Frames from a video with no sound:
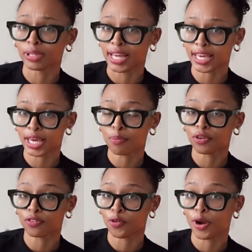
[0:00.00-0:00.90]
blanket
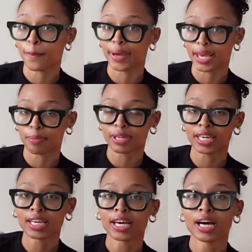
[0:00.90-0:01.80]
but for a
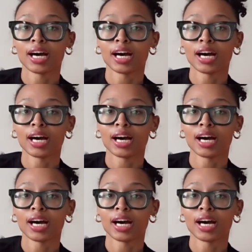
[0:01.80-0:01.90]
baby.